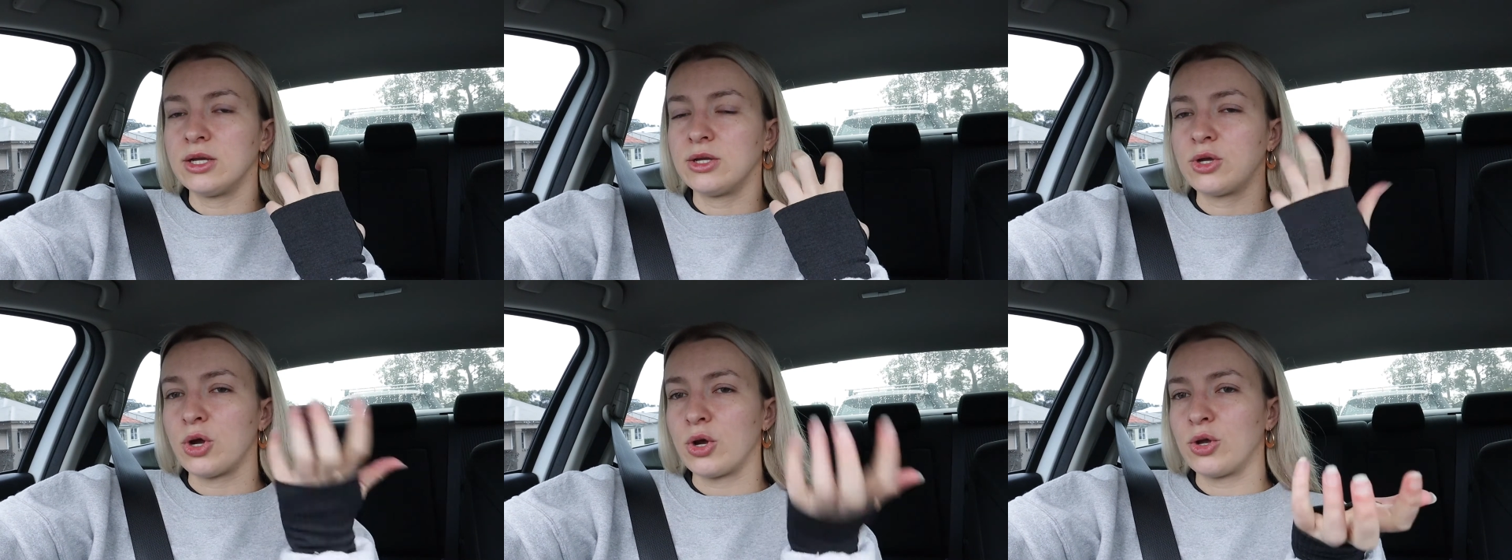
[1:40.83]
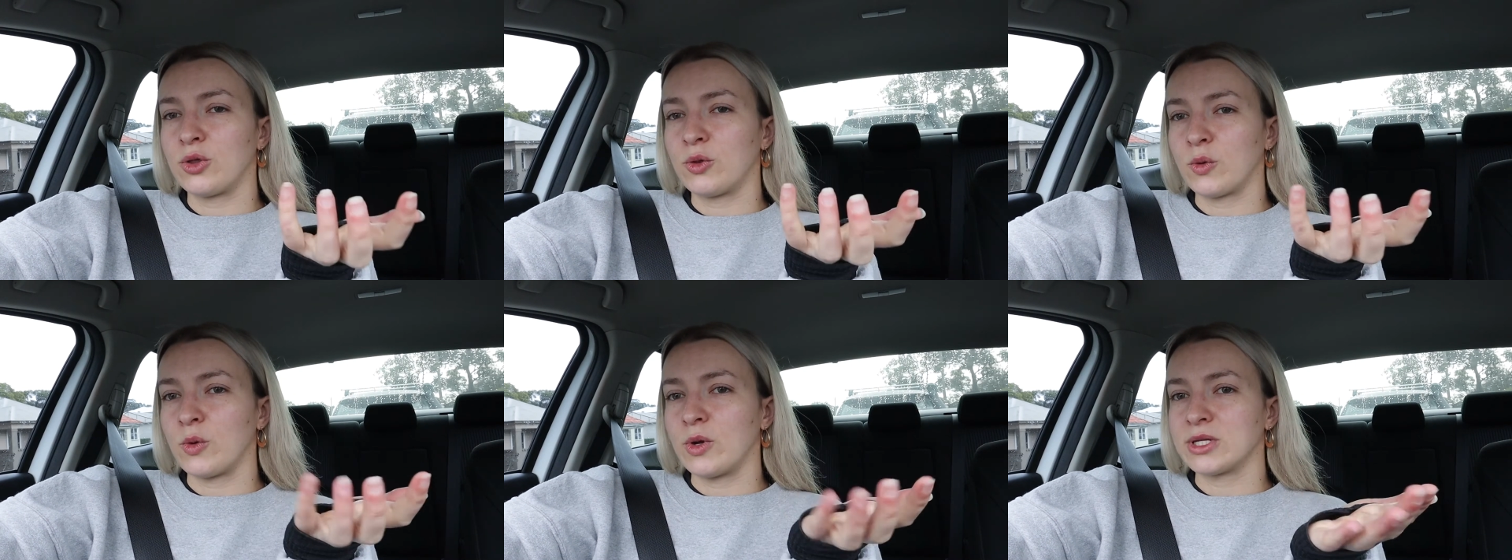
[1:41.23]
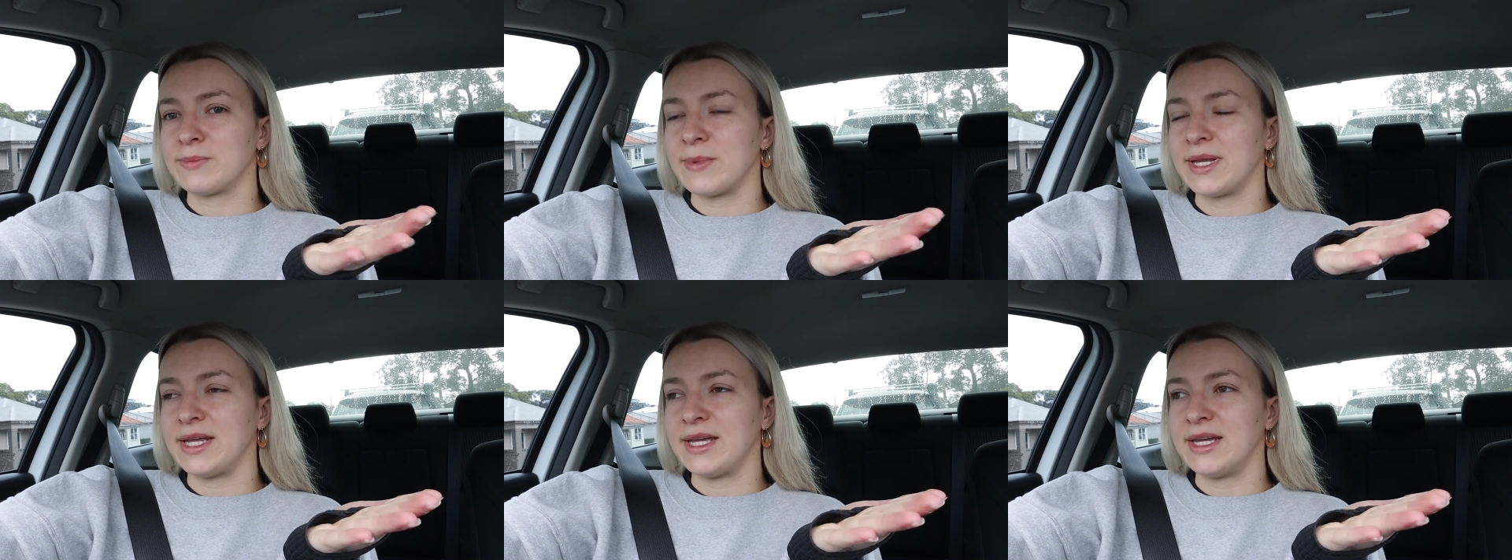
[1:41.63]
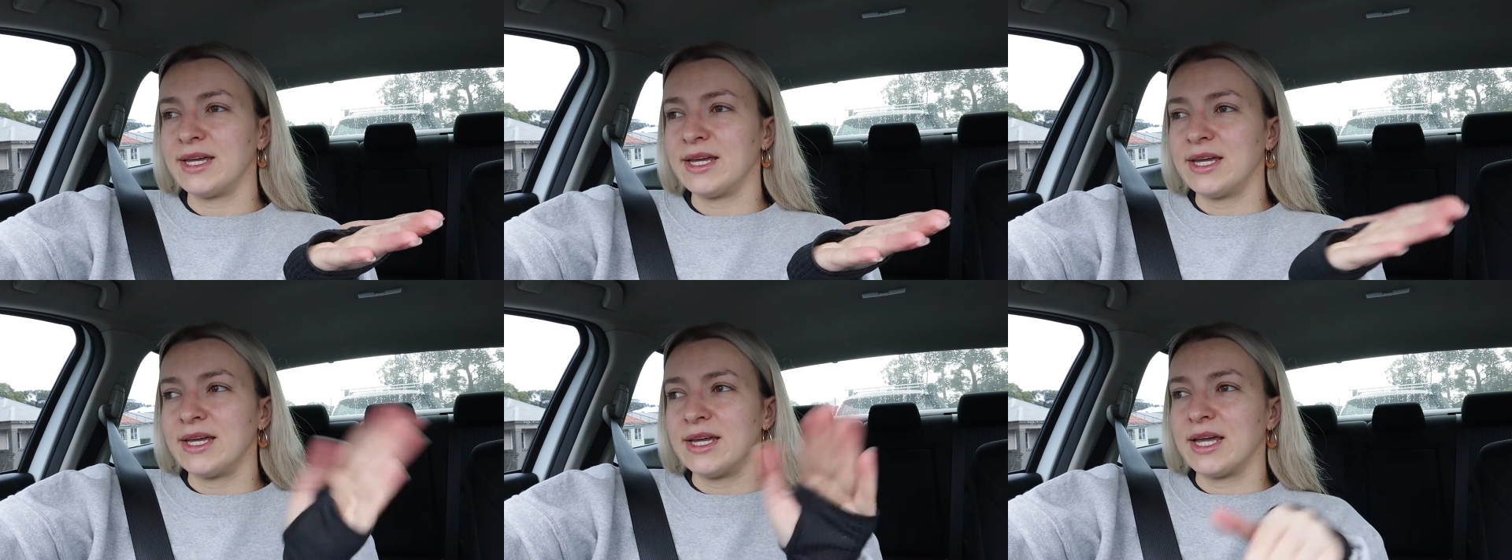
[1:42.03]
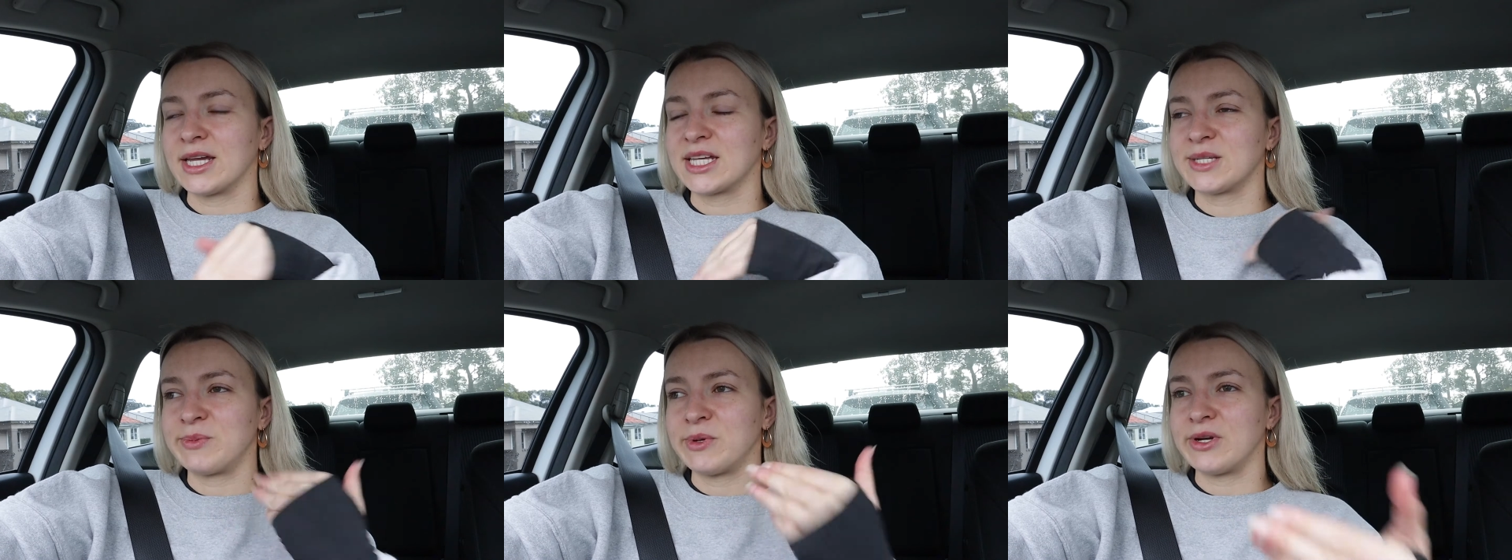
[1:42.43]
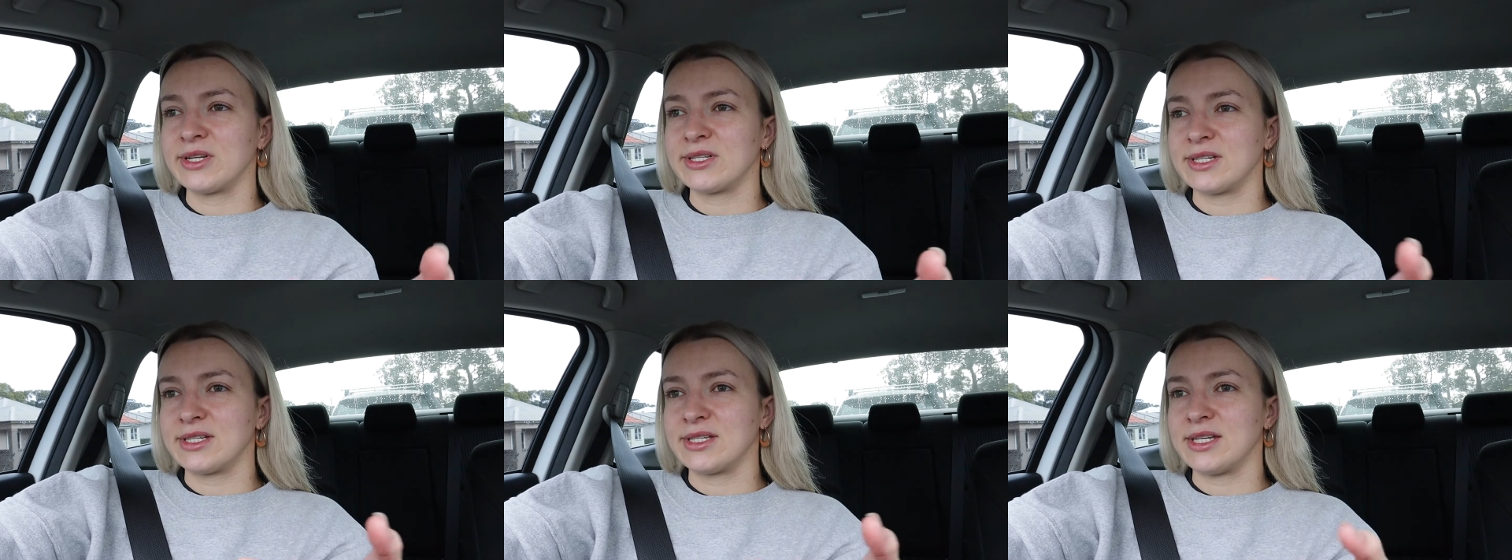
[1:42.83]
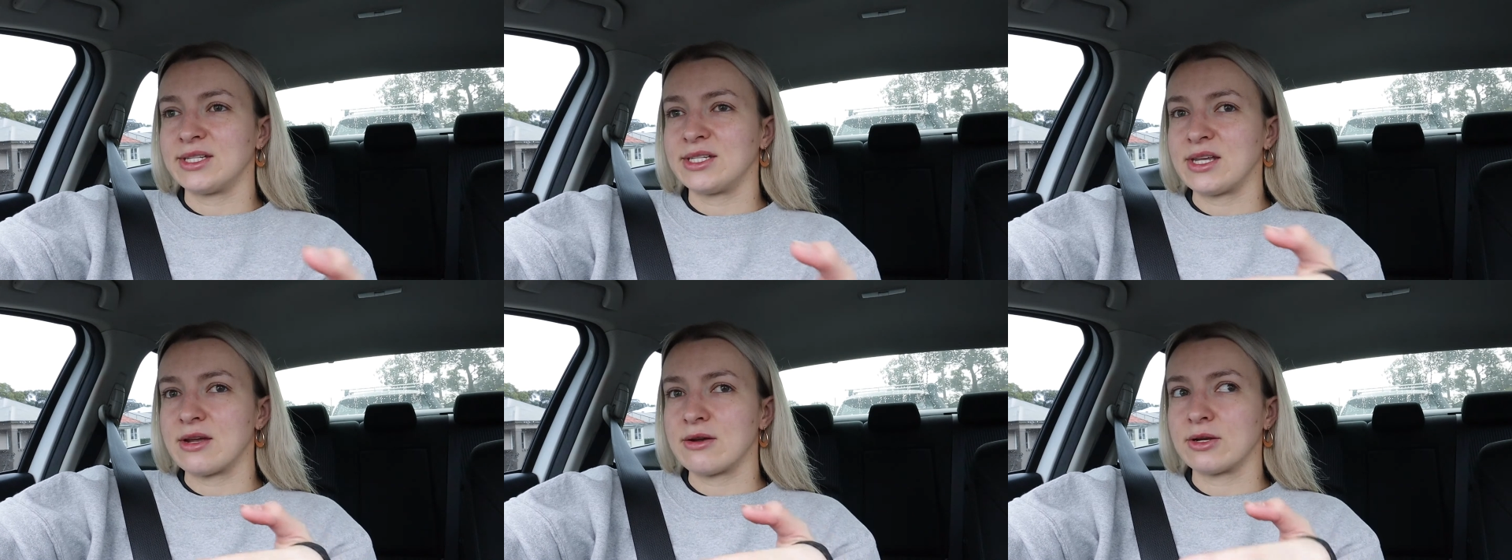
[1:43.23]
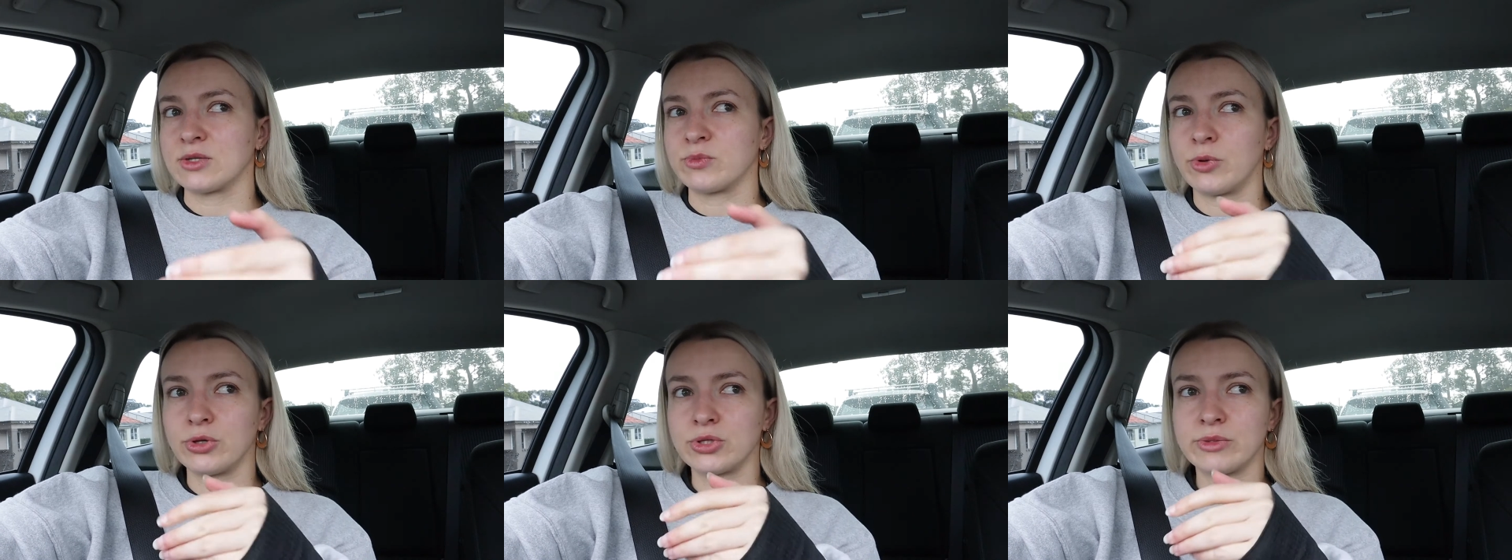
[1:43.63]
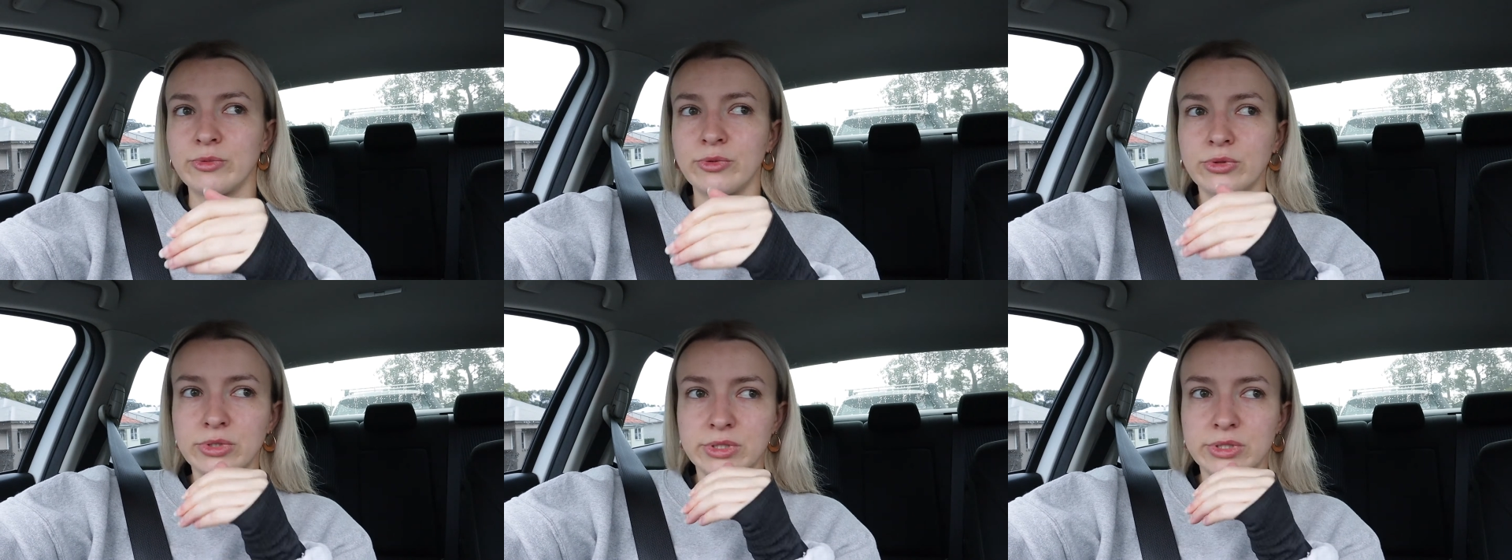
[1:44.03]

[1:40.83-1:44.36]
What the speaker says: go through as many experiences this year as possible.